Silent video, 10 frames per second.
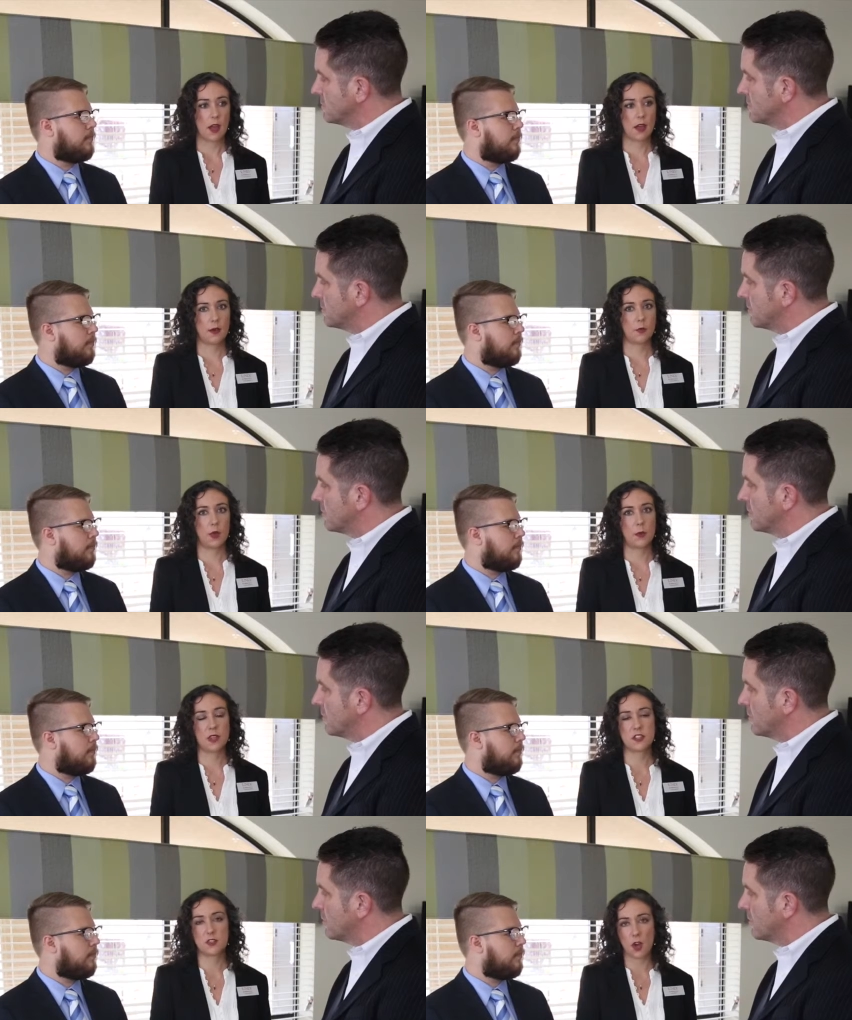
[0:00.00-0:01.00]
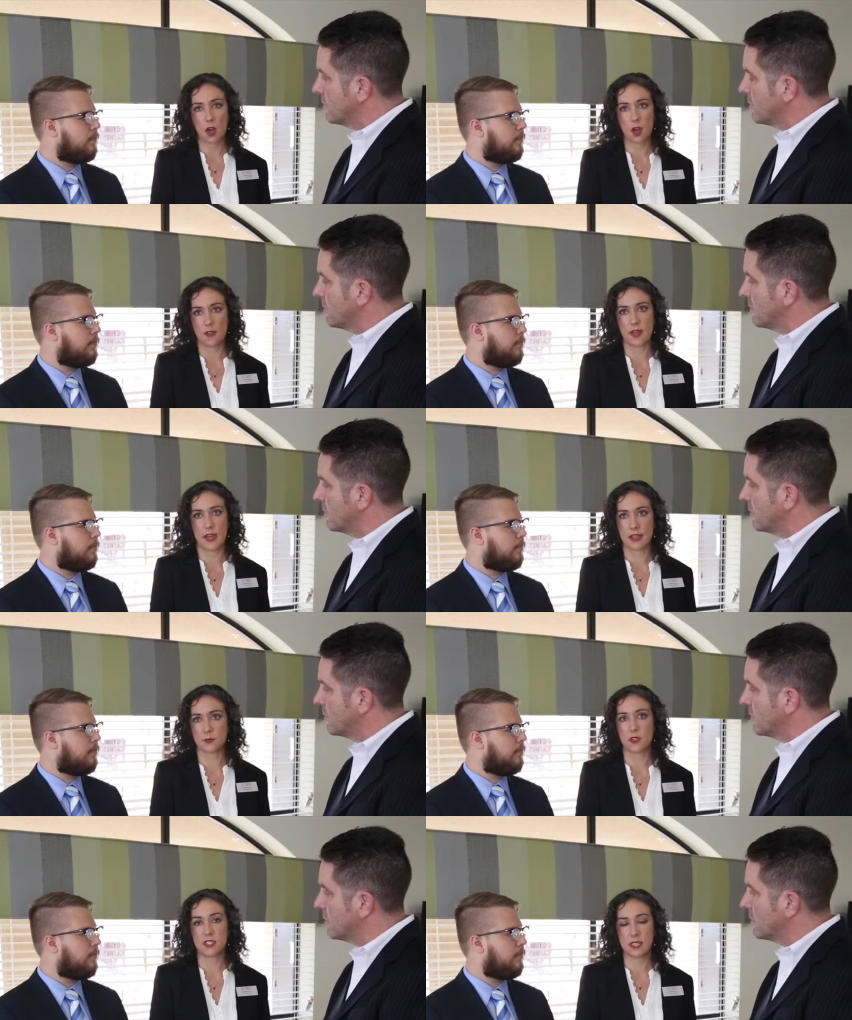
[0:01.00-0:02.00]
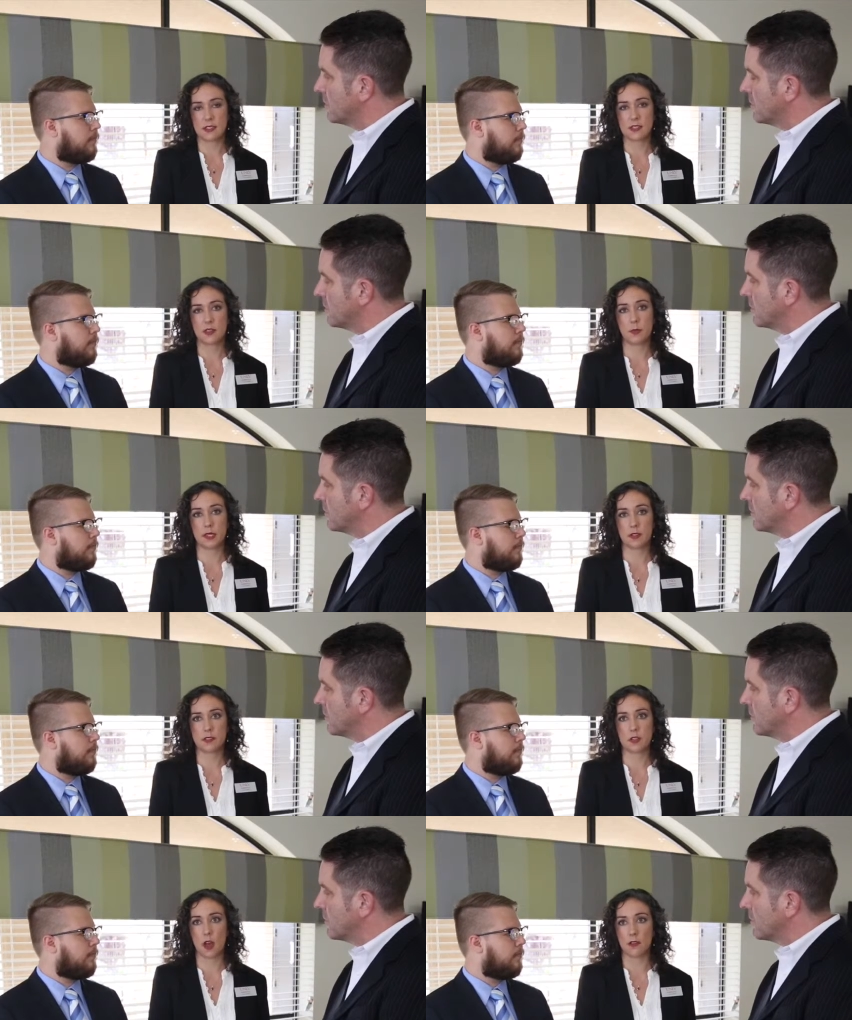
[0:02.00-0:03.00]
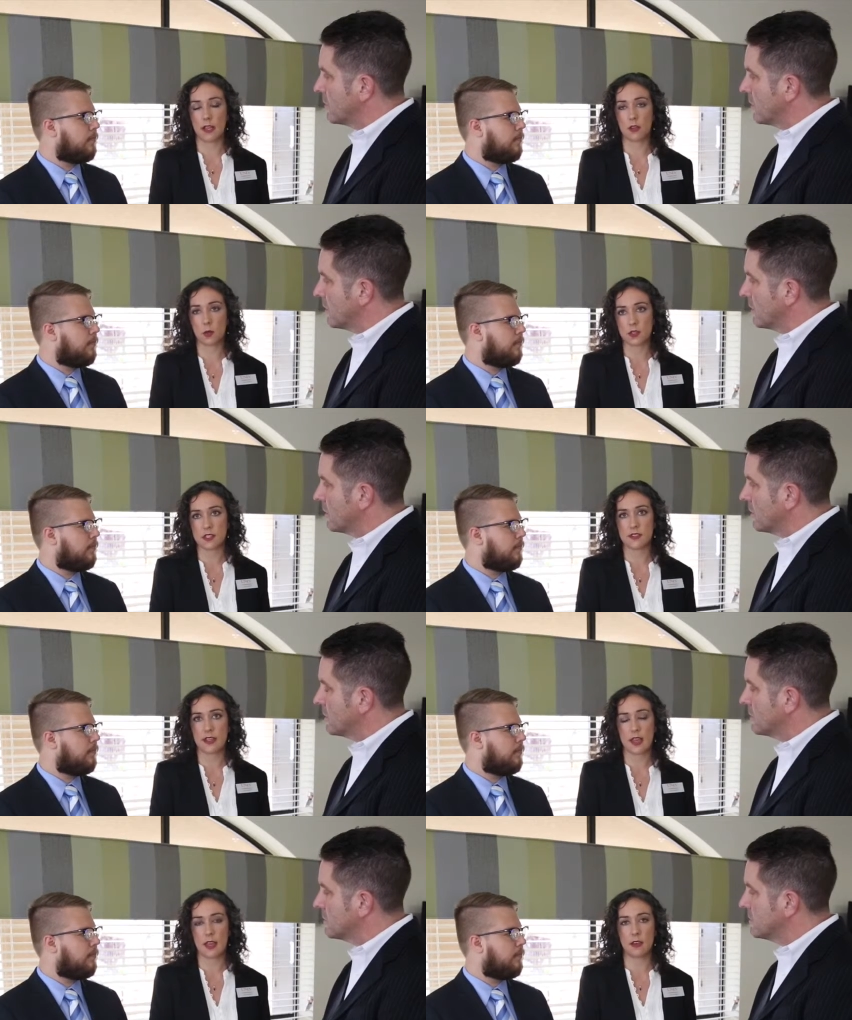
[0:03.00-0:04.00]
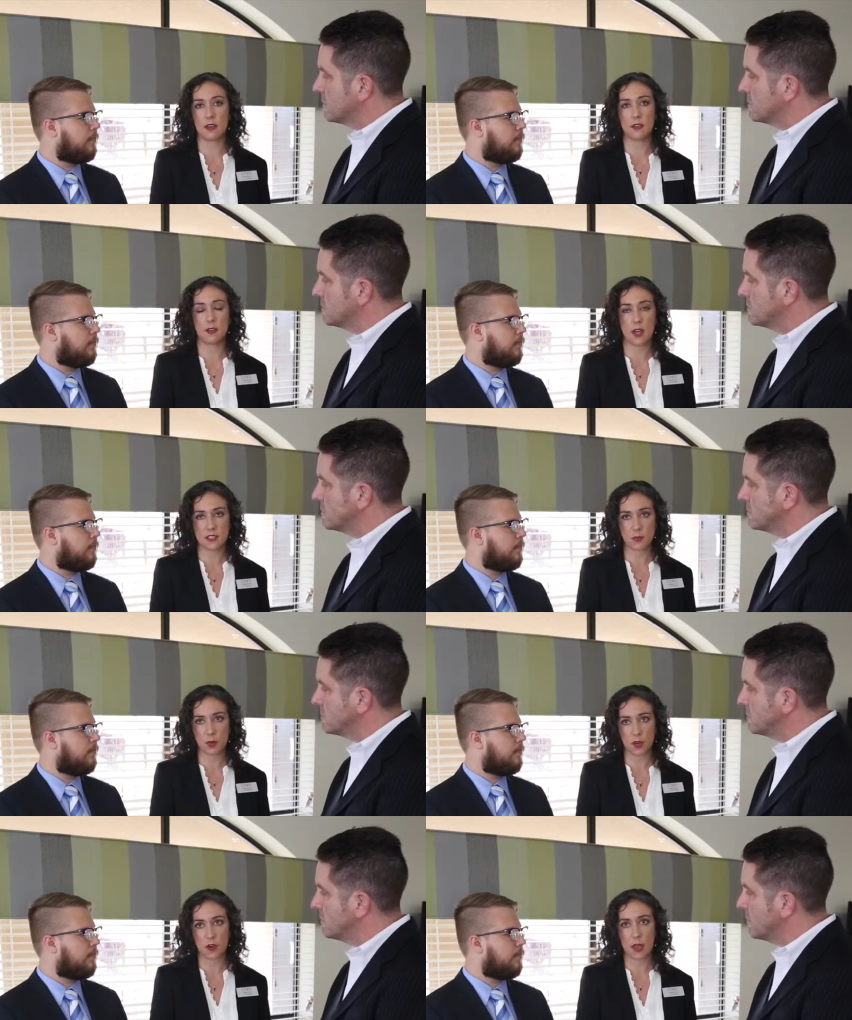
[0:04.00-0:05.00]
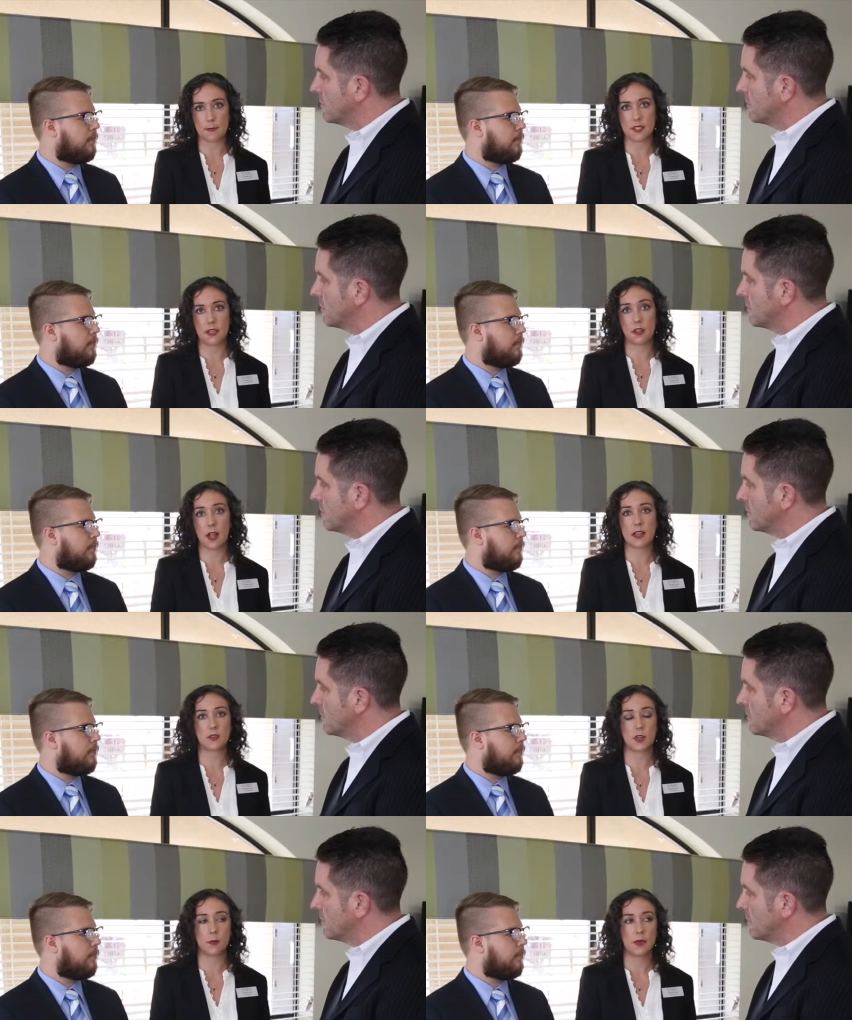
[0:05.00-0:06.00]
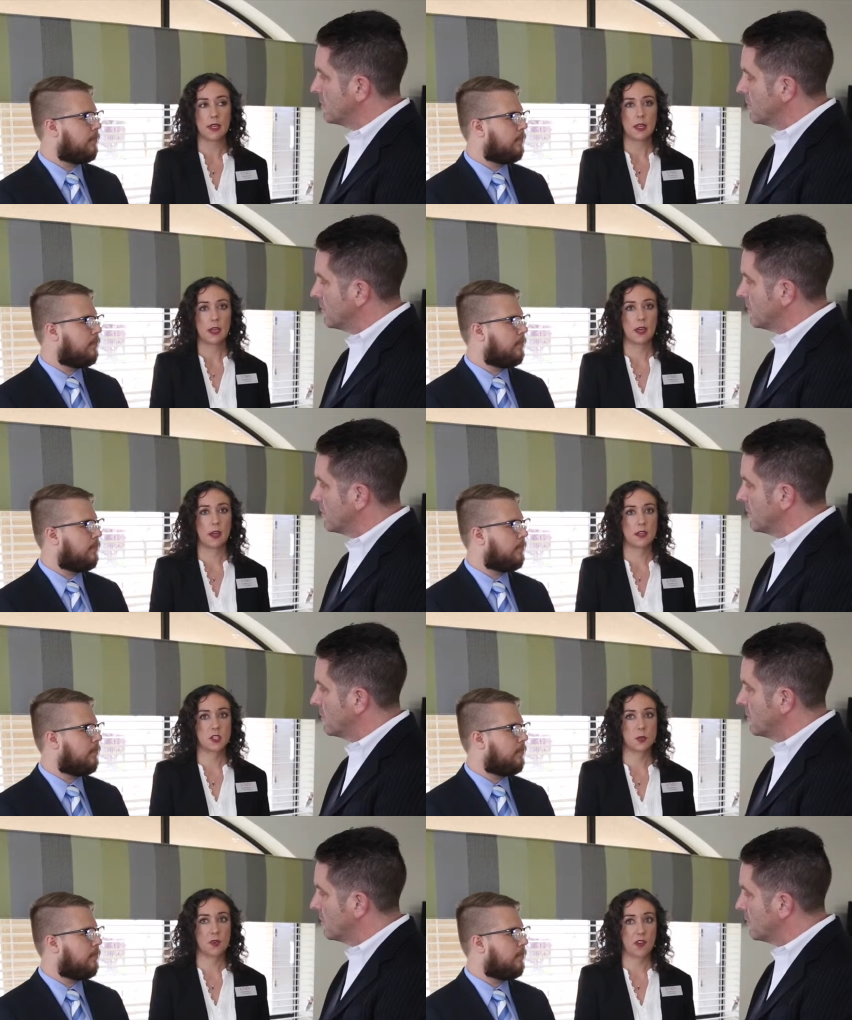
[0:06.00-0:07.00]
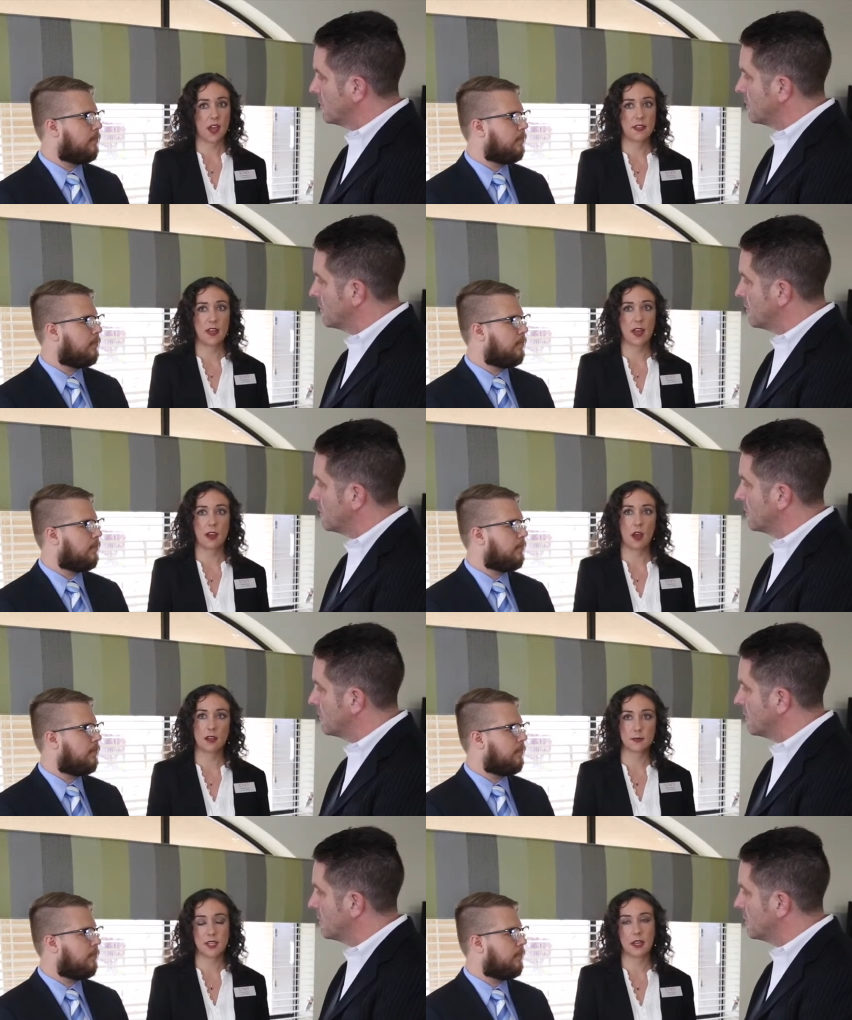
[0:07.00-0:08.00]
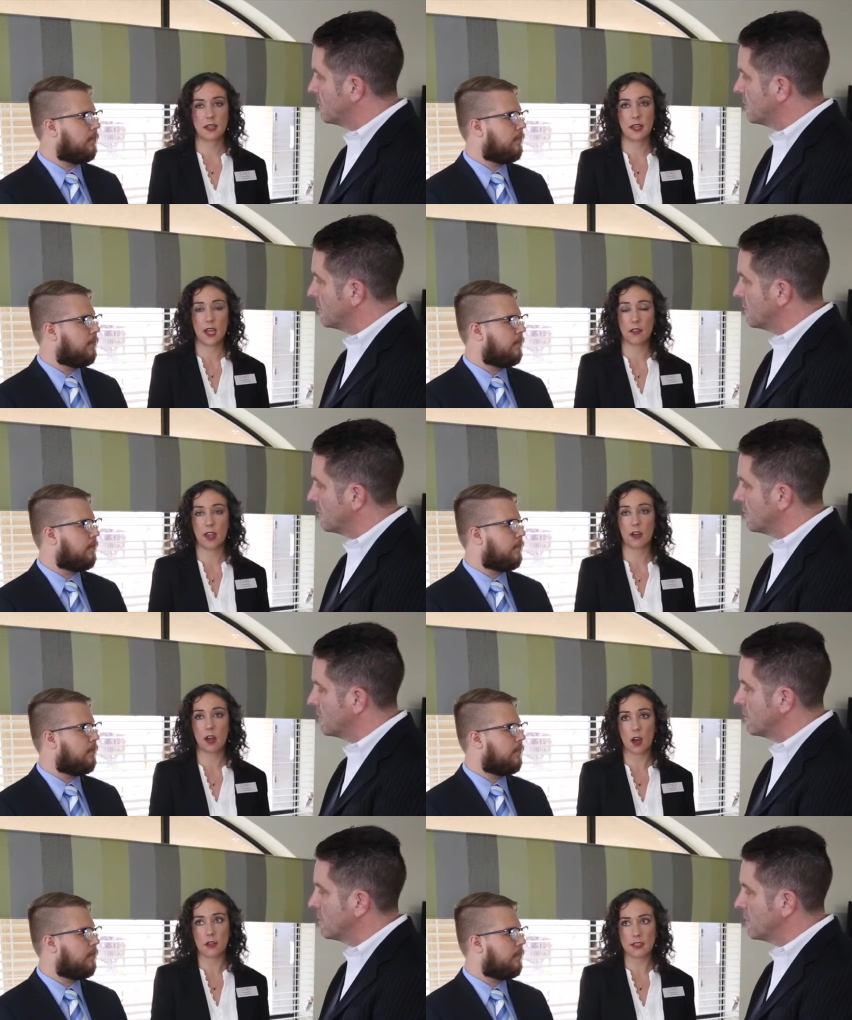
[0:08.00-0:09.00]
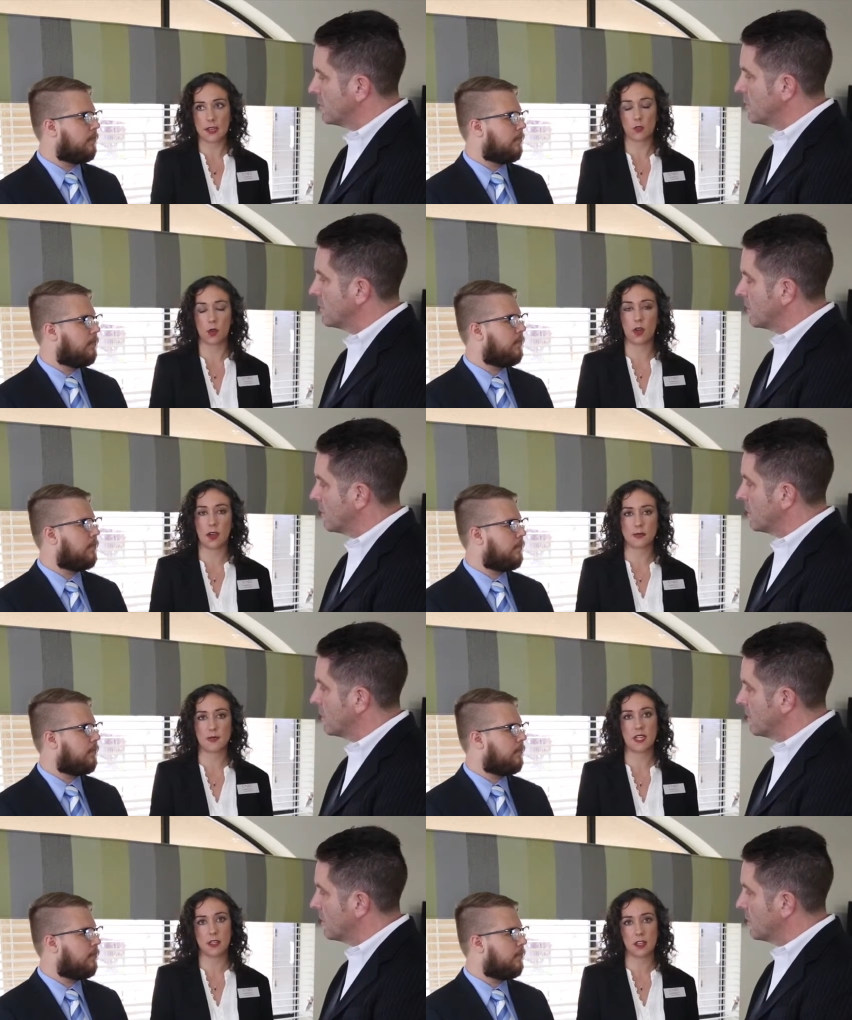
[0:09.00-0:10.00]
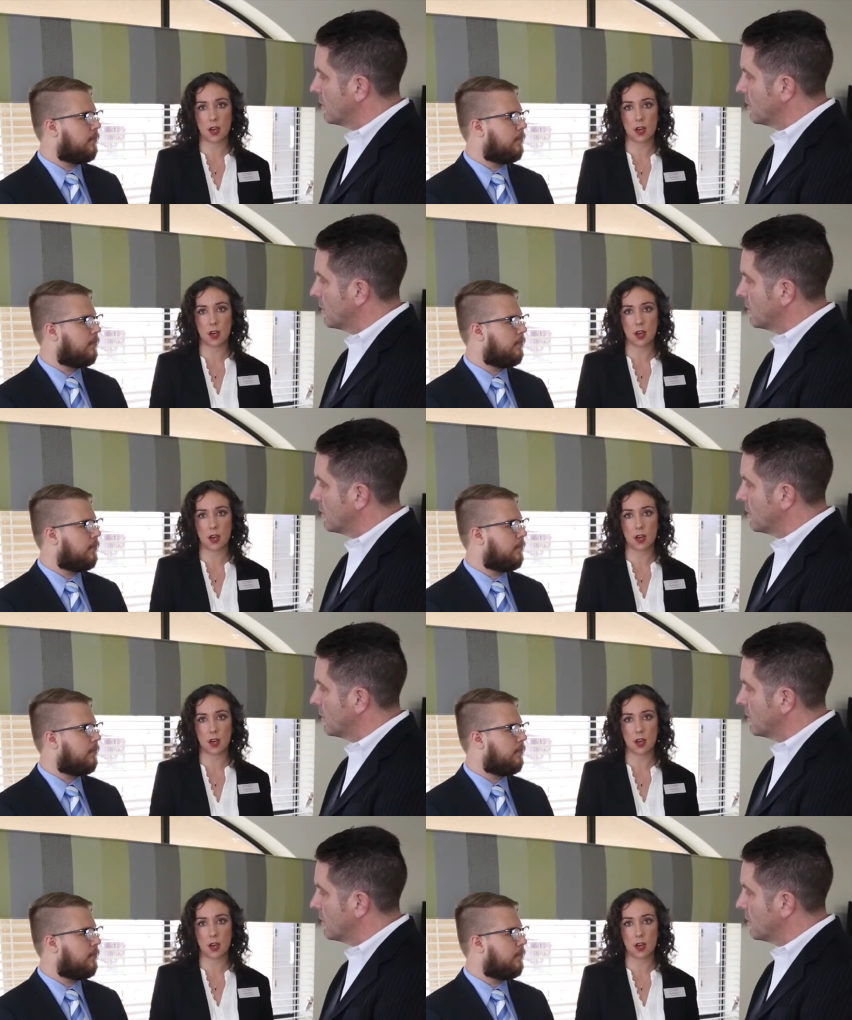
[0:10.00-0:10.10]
Speaker 1: Uh, we want to draw on that expertise to build online courses and custom programs in classroom to provide that hospitality and healthcare content or hospitality